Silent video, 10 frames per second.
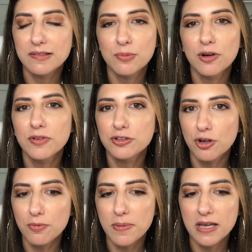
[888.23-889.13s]
It's more of a
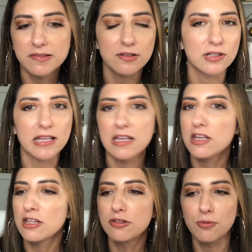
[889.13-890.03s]
tote bag, so you could
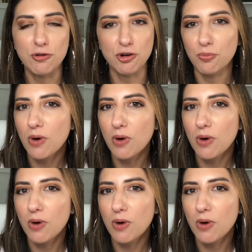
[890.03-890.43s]
like throw your